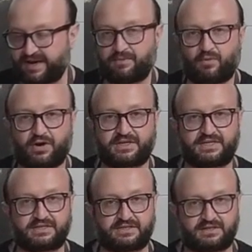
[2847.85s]
I'm walking.
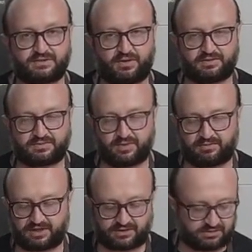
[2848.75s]
He's one of
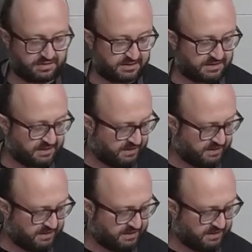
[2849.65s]
my juniors.